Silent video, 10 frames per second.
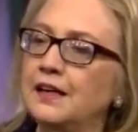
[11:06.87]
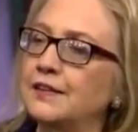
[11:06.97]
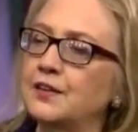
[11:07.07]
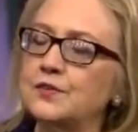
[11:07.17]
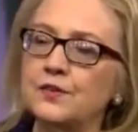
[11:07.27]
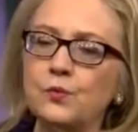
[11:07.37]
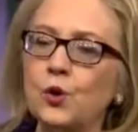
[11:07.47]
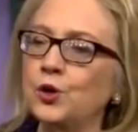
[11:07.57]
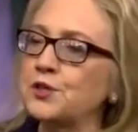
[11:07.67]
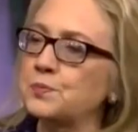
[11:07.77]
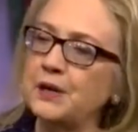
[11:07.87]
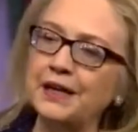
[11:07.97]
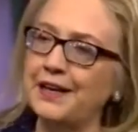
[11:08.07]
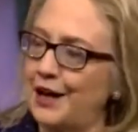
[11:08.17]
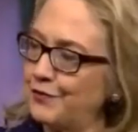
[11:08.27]
there's, the world is big
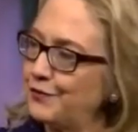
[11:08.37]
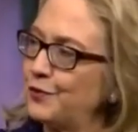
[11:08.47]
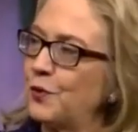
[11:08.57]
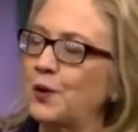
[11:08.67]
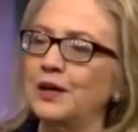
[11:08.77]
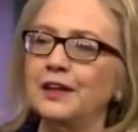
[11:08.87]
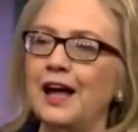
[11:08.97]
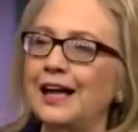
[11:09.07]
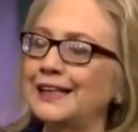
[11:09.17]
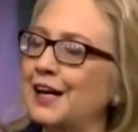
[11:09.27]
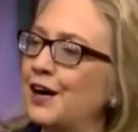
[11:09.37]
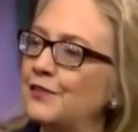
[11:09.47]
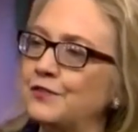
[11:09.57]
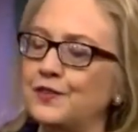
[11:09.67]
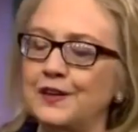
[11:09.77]
enough for a lot
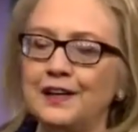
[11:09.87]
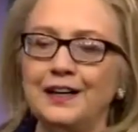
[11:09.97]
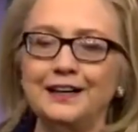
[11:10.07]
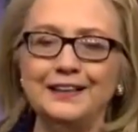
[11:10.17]
of uh,